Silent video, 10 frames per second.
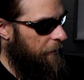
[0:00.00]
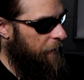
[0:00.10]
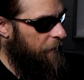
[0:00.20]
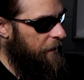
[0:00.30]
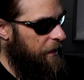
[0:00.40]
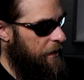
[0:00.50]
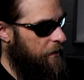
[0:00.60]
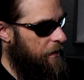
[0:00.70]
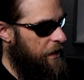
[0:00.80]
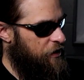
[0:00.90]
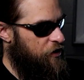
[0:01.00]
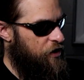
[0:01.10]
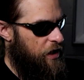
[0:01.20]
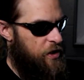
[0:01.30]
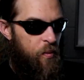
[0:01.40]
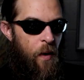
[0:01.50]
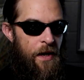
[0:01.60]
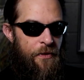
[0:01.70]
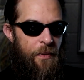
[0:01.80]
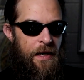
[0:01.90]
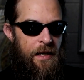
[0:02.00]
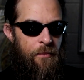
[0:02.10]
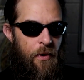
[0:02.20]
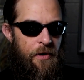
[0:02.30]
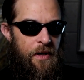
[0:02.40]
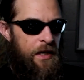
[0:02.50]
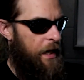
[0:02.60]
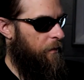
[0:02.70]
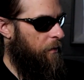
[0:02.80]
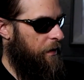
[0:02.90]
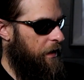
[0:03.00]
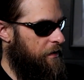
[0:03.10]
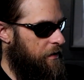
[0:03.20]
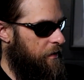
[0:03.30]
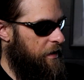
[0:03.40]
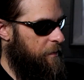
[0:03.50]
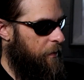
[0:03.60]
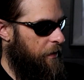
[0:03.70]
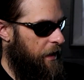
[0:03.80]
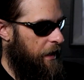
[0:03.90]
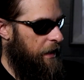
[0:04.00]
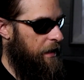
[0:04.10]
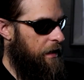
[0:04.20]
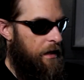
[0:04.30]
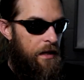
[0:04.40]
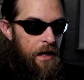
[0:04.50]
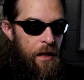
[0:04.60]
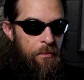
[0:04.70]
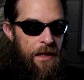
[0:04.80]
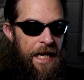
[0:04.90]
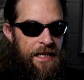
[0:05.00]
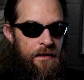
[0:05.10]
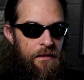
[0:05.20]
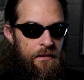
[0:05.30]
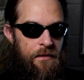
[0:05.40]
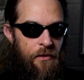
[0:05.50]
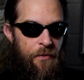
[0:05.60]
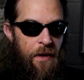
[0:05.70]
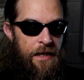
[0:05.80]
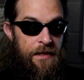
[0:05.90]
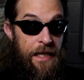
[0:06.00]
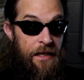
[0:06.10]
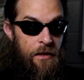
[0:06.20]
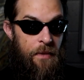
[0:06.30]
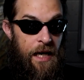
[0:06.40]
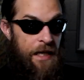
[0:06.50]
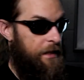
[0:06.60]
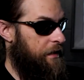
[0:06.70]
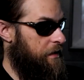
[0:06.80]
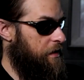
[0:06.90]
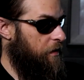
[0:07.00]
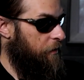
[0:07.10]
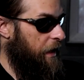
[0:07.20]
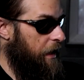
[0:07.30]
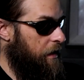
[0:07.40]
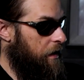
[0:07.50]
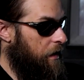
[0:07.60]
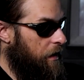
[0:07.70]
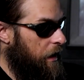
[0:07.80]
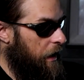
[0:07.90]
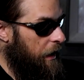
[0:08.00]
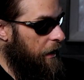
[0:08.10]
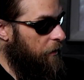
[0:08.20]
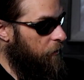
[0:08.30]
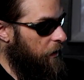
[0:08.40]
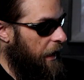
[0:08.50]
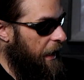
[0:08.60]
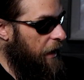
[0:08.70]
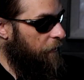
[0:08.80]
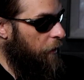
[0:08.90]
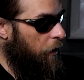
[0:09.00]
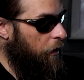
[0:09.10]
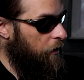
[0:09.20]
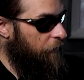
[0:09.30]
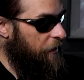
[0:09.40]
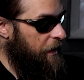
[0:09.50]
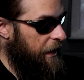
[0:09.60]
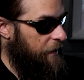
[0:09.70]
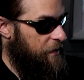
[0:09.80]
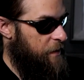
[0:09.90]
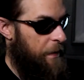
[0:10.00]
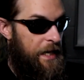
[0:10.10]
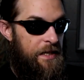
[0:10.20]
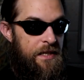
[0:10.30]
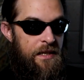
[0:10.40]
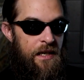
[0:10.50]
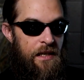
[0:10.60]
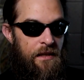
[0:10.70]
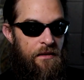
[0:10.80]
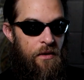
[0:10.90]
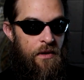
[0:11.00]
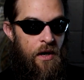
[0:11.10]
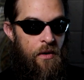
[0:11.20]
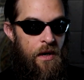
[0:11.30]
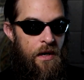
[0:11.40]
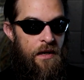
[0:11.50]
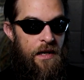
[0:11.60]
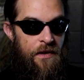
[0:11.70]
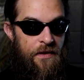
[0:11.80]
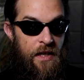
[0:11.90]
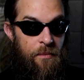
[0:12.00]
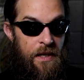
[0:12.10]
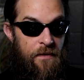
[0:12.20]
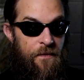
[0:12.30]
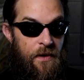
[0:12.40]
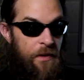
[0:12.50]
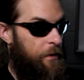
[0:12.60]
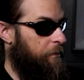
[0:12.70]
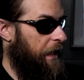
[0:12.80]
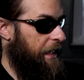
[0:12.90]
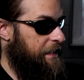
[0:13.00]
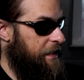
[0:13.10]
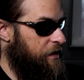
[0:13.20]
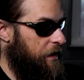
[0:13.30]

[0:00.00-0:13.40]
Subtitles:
it's just white threading embroidery, and what we're going to do is put a black thread layer behind it so that we'll have all of the negative space in the logo is going to be filled in with black stitching,